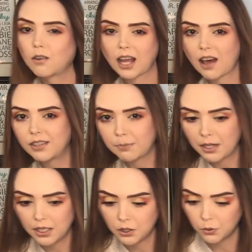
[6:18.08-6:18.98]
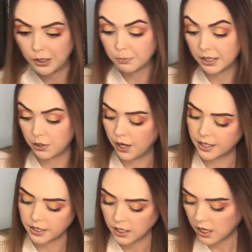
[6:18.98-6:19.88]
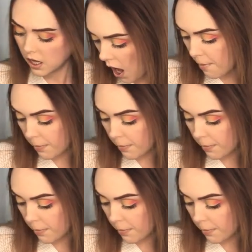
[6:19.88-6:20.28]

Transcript: don't have as many to explain to you guys. Um,